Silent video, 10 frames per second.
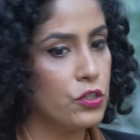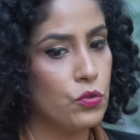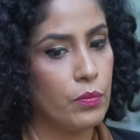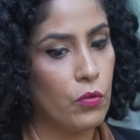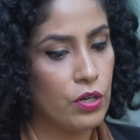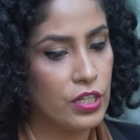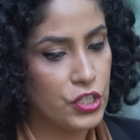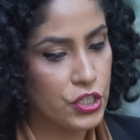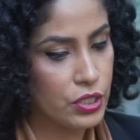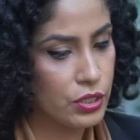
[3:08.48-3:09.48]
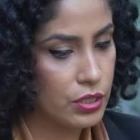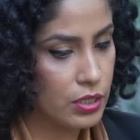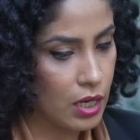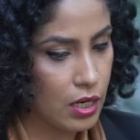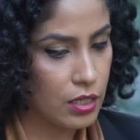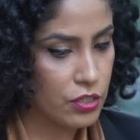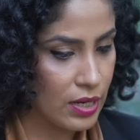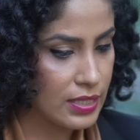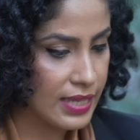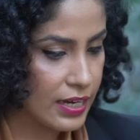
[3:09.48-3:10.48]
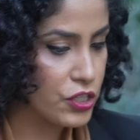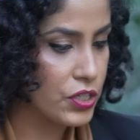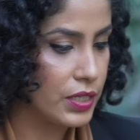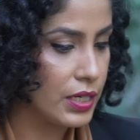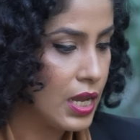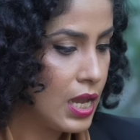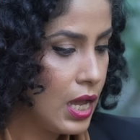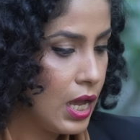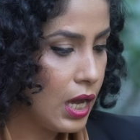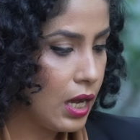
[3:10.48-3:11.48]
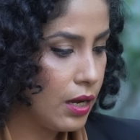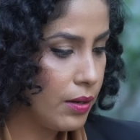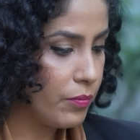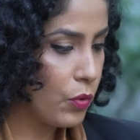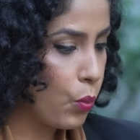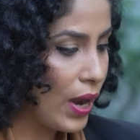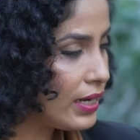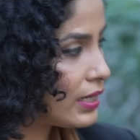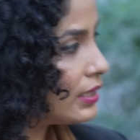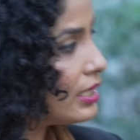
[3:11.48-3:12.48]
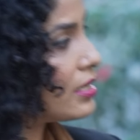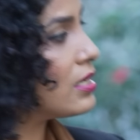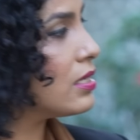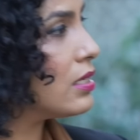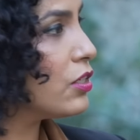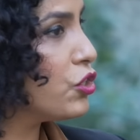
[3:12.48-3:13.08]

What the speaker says: into a more digital transaction. When did this